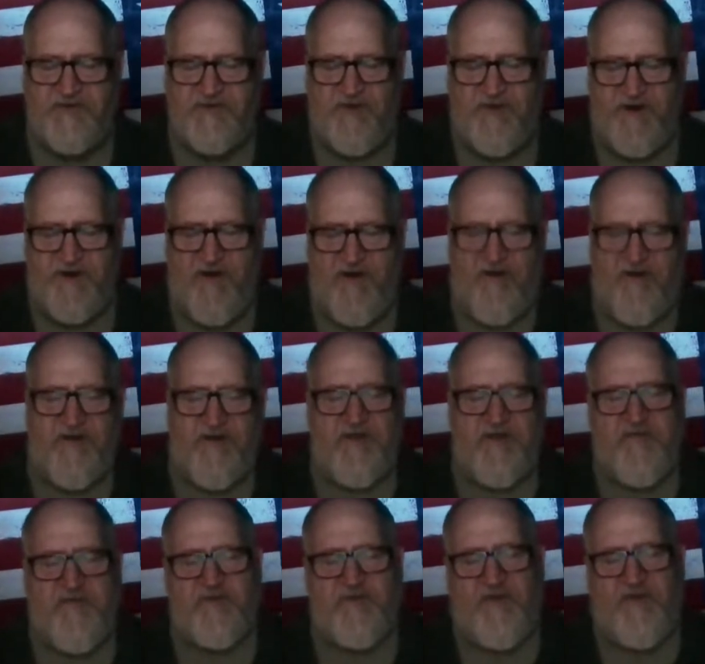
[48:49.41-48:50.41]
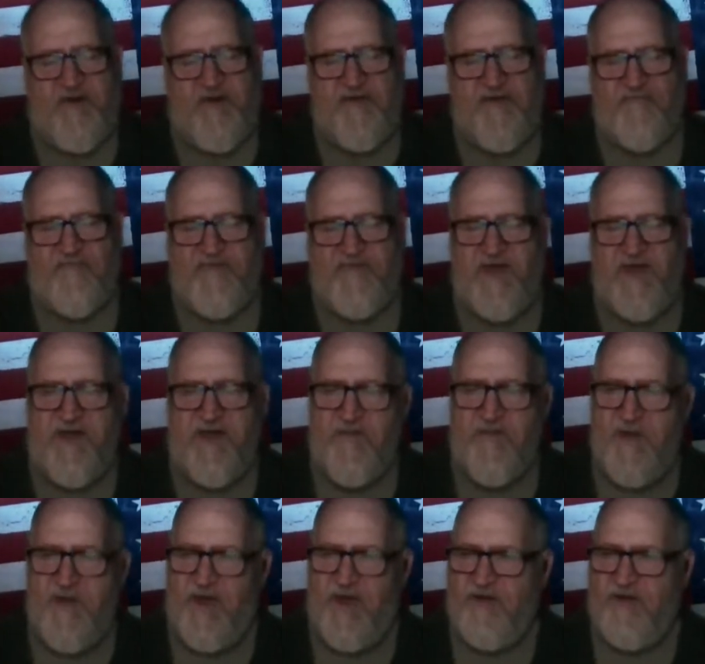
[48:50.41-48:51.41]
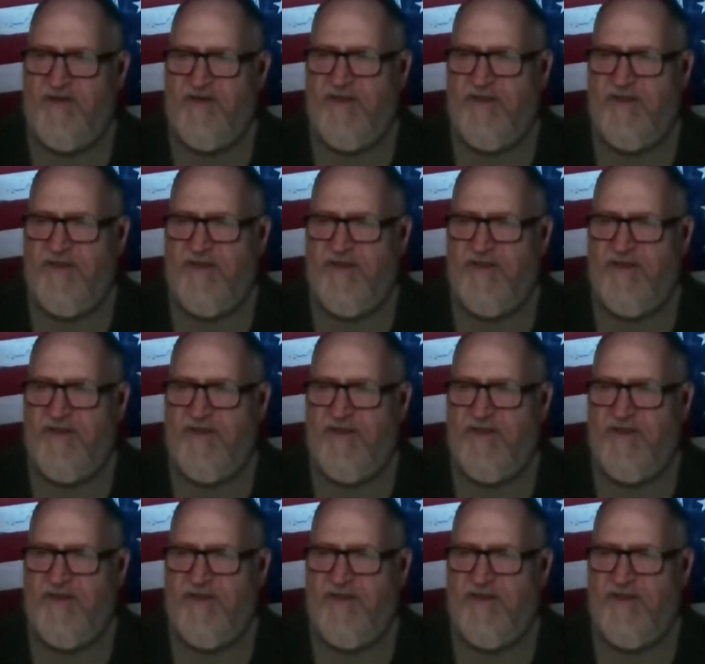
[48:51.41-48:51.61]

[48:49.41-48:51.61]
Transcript: trying to argue with RFK about.